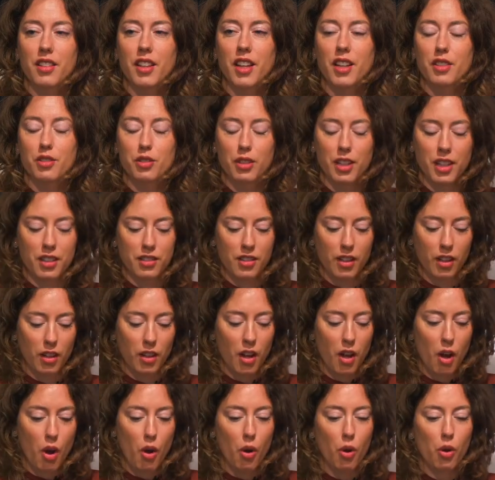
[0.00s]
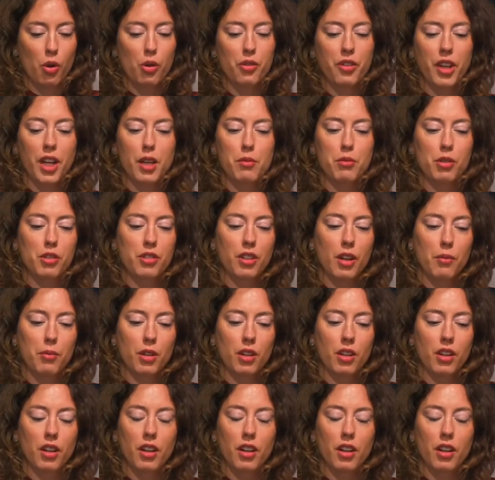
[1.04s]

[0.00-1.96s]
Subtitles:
Yeah, so that's the whole tabletop